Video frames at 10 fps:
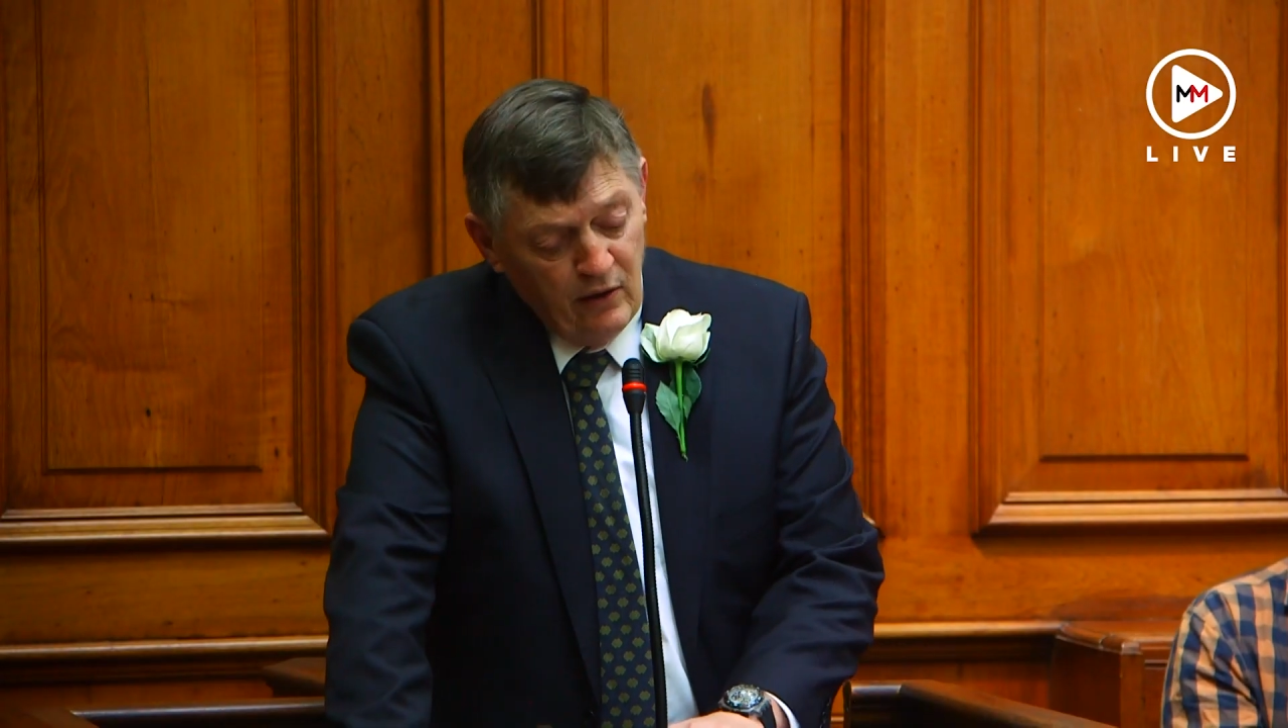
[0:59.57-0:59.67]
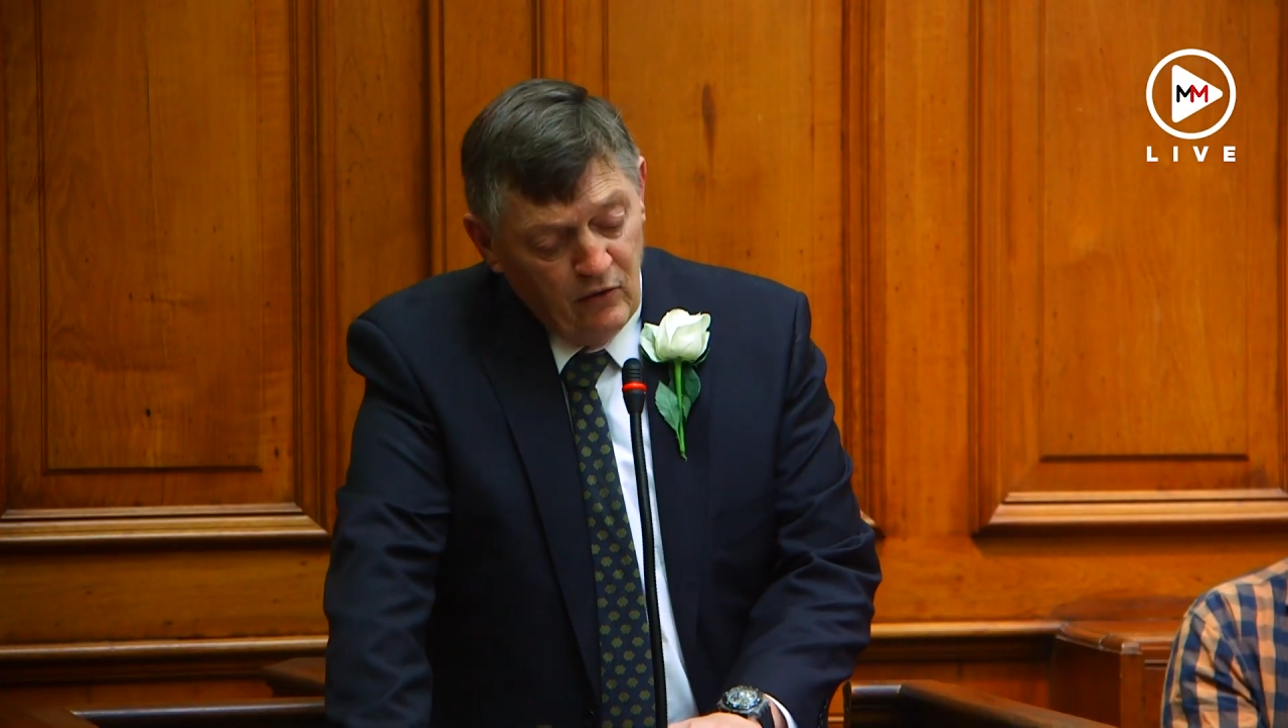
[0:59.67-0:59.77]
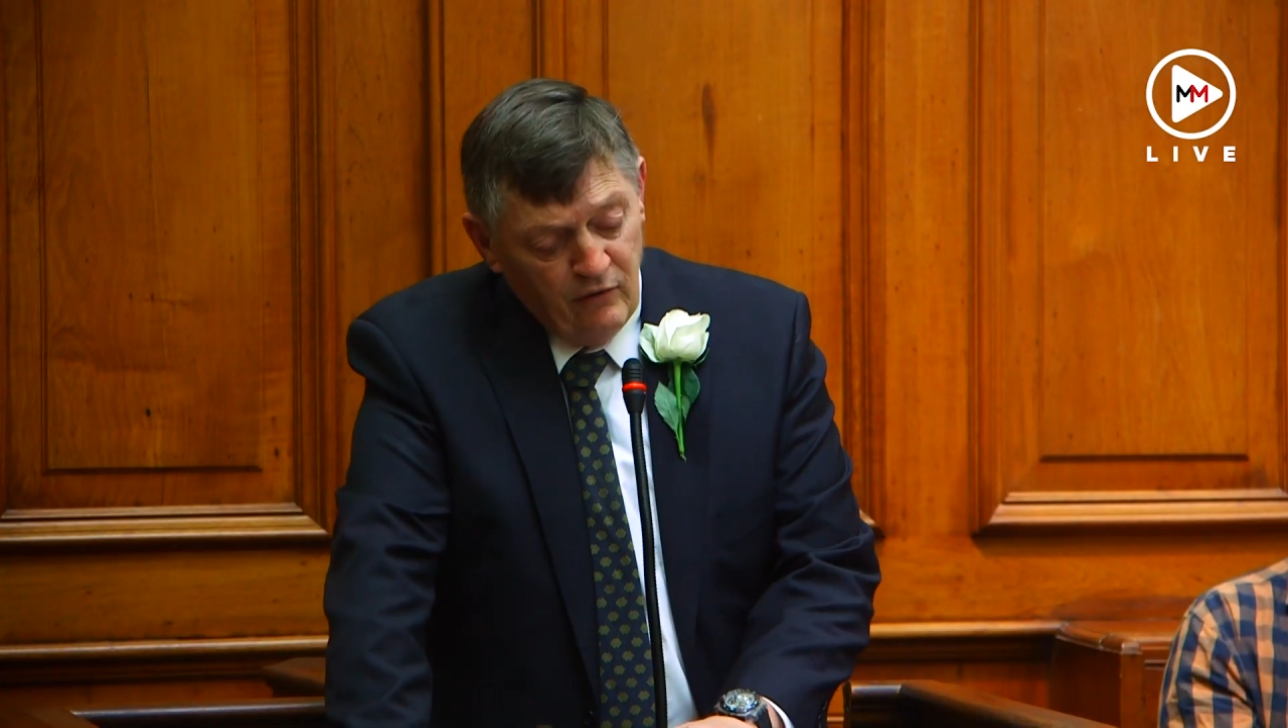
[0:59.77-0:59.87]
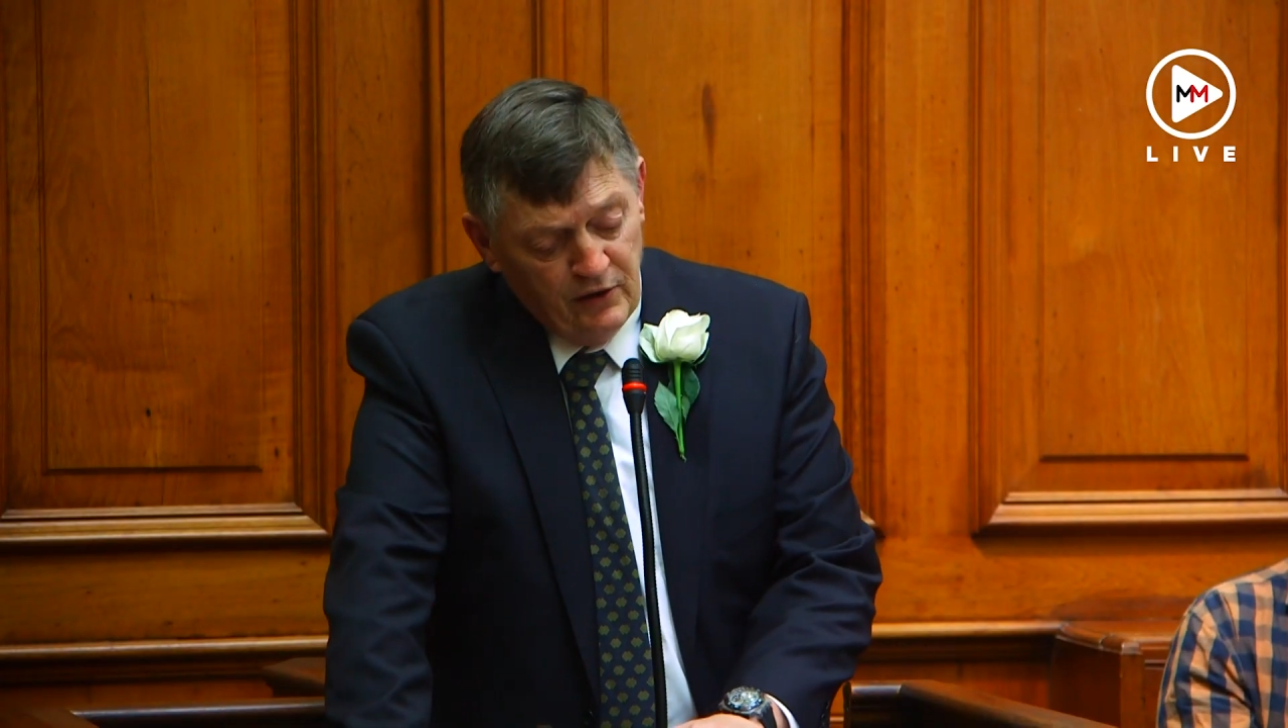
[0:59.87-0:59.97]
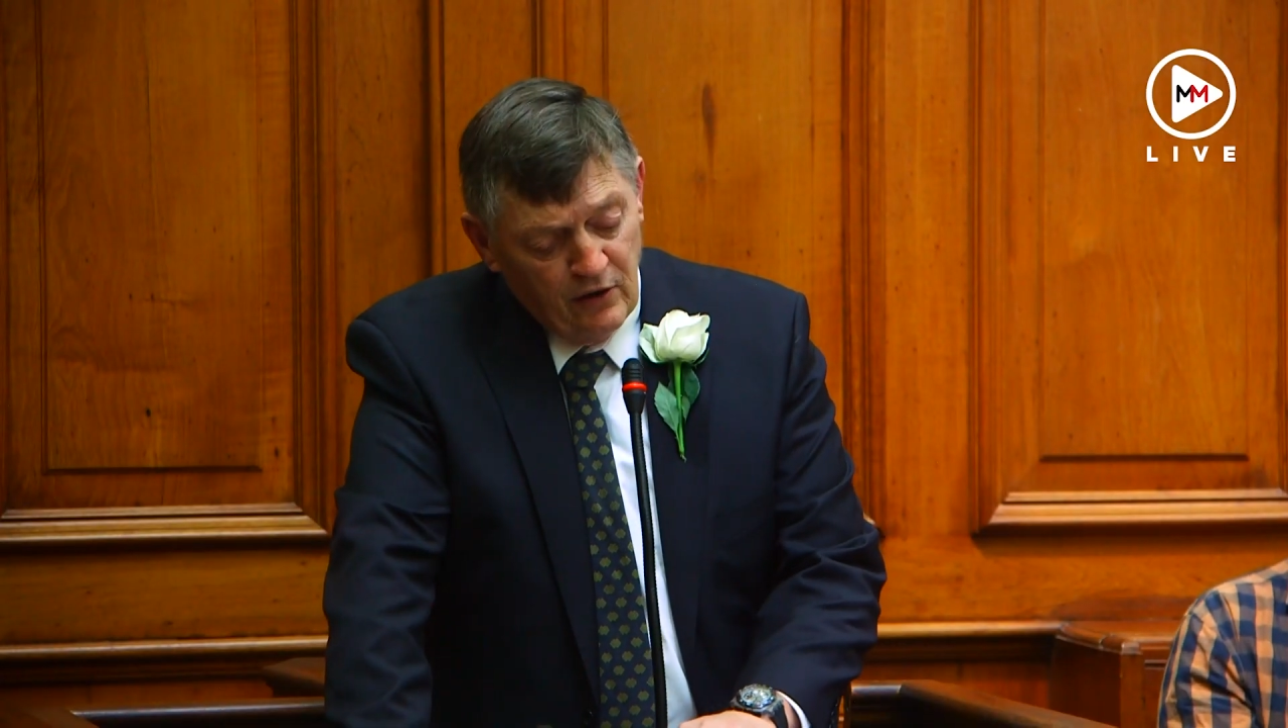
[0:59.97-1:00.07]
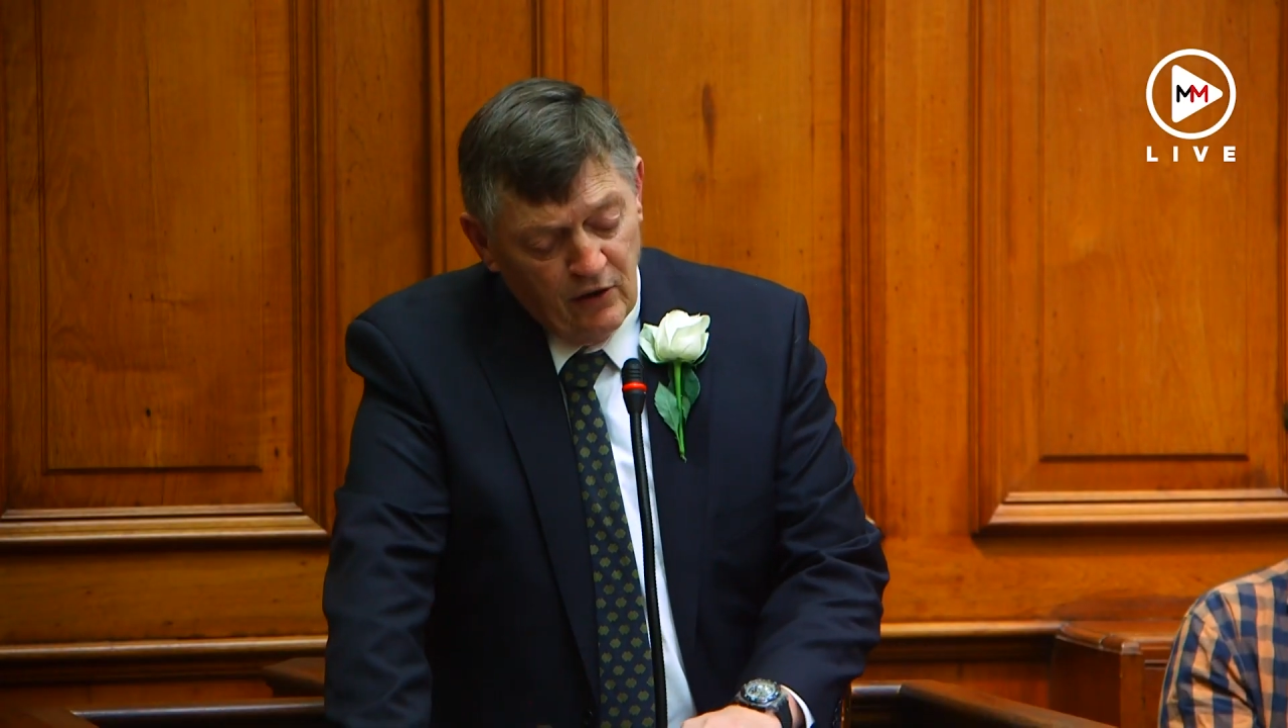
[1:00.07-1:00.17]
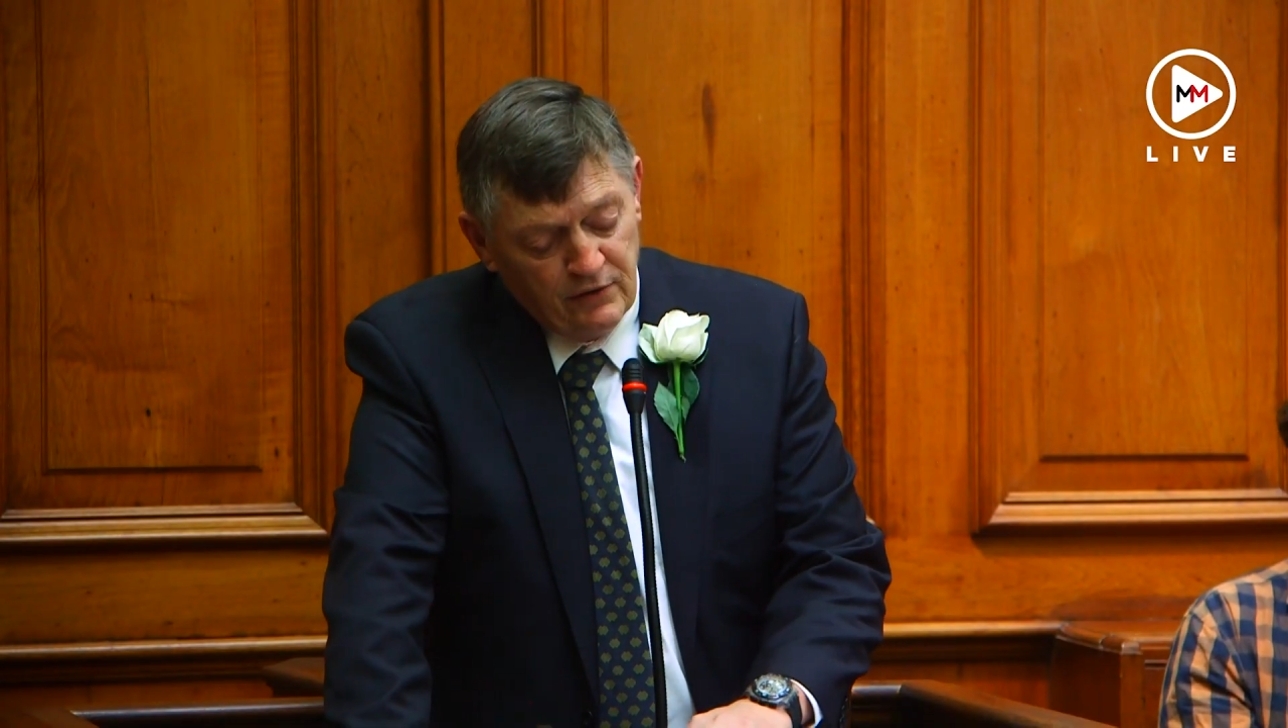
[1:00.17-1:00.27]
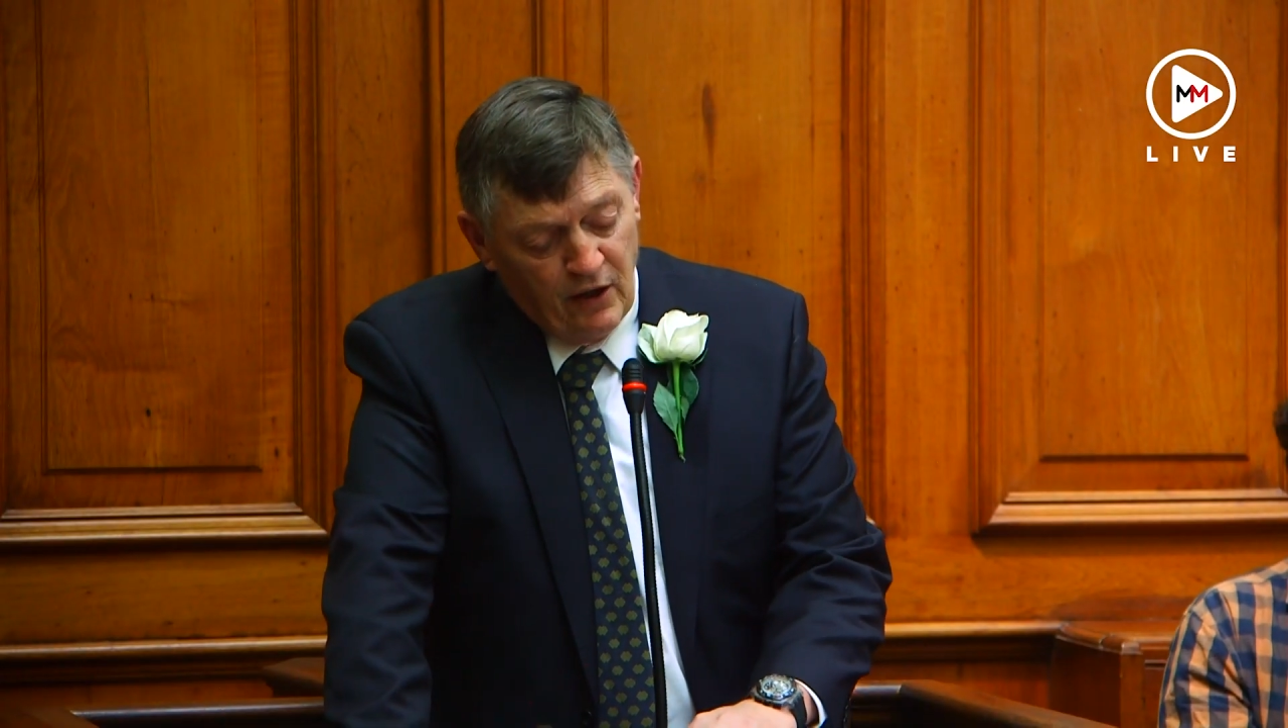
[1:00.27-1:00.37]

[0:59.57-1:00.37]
University of